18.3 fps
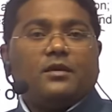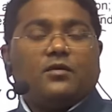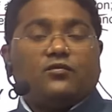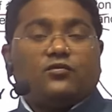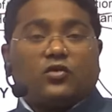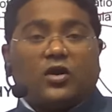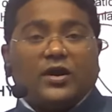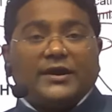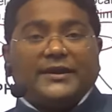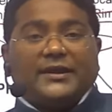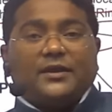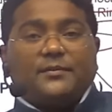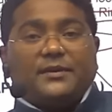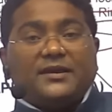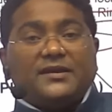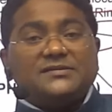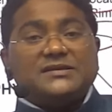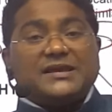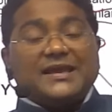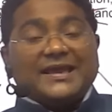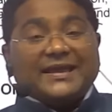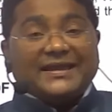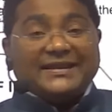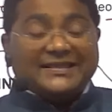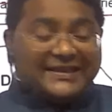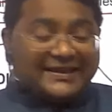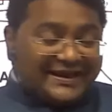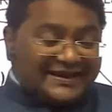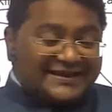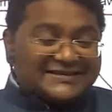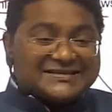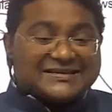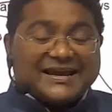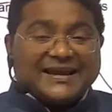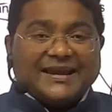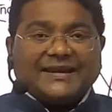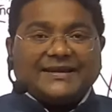Frontier means it is
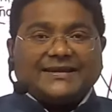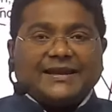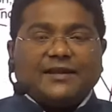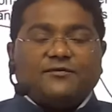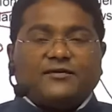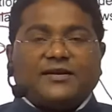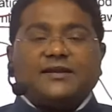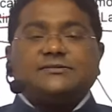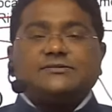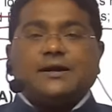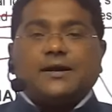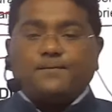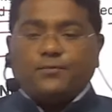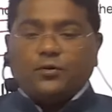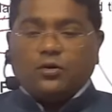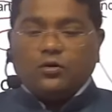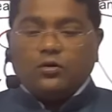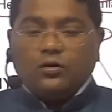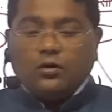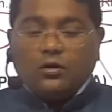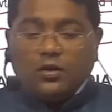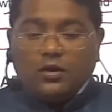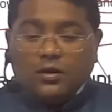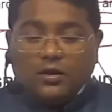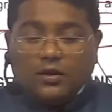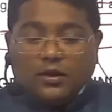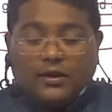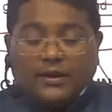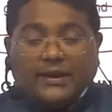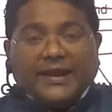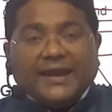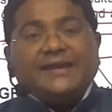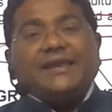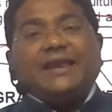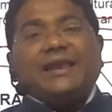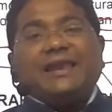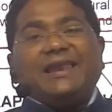connecting. For example,
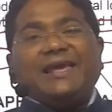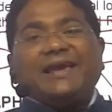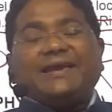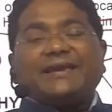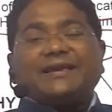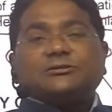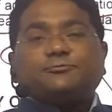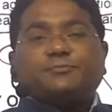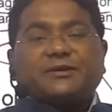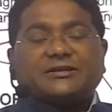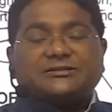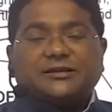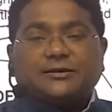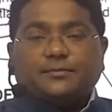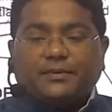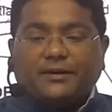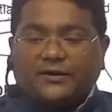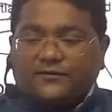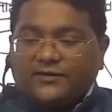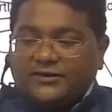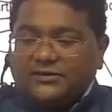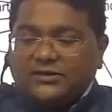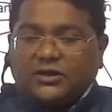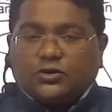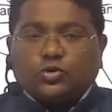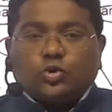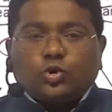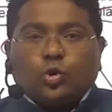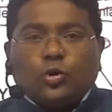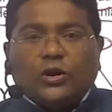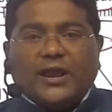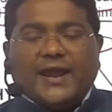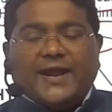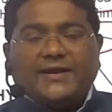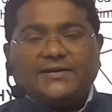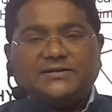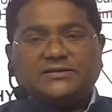any lake is present between the two
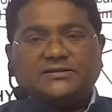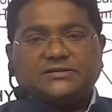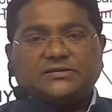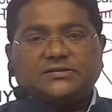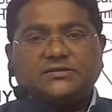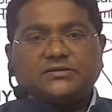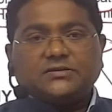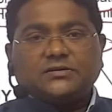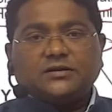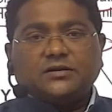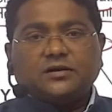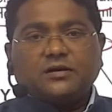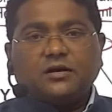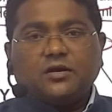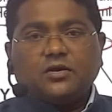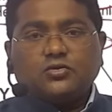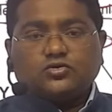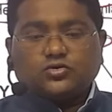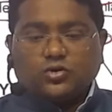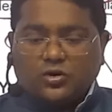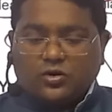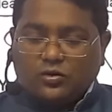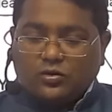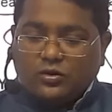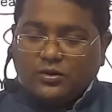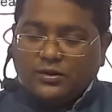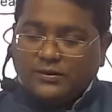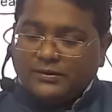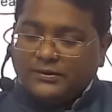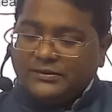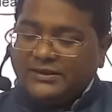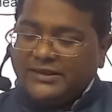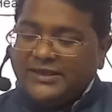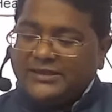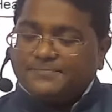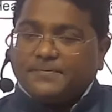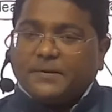lands. So
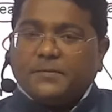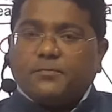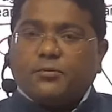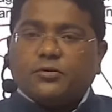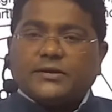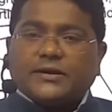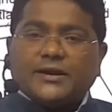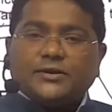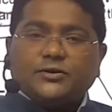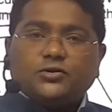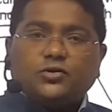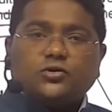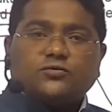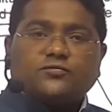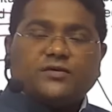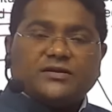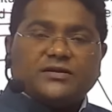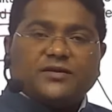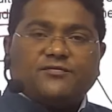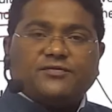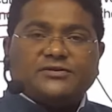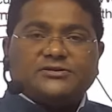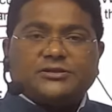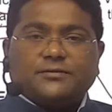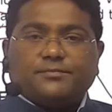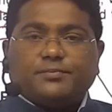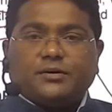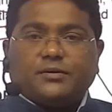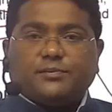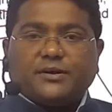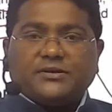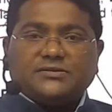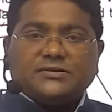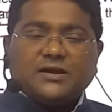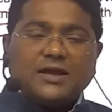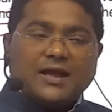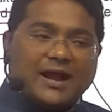these people can use for the fishing purpose,
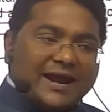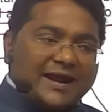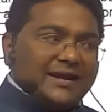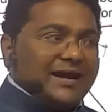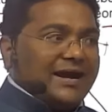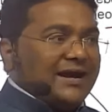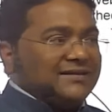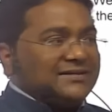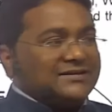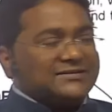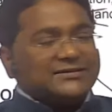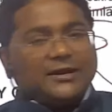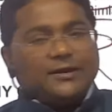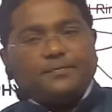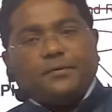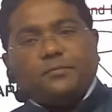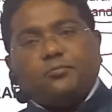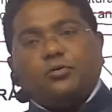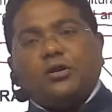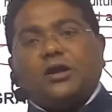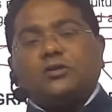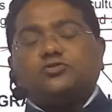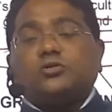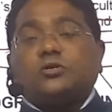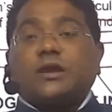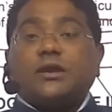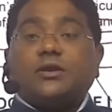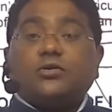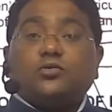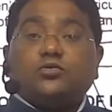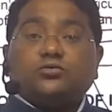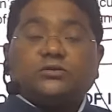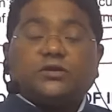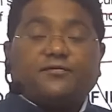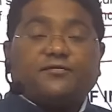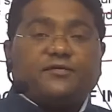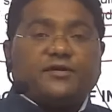and other side people also can use
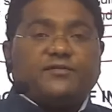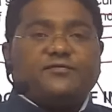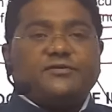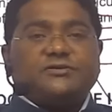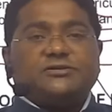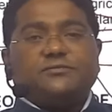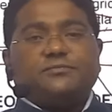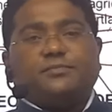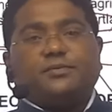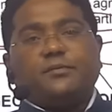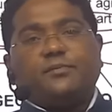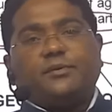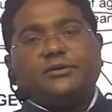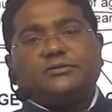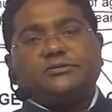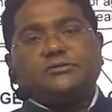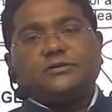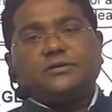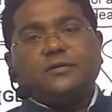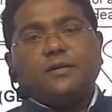the for fishing purpose.